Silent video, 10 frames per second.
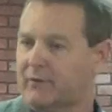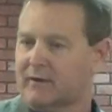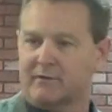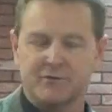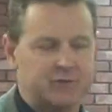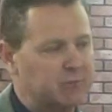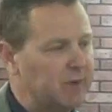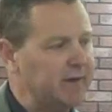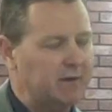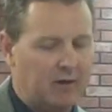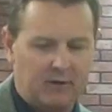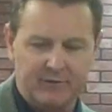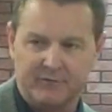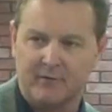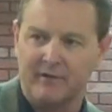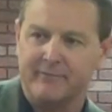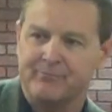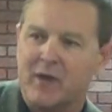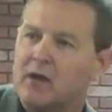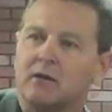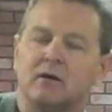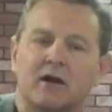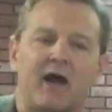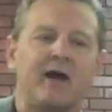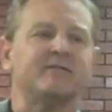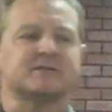like the Sharia law and stuff. Look, I have a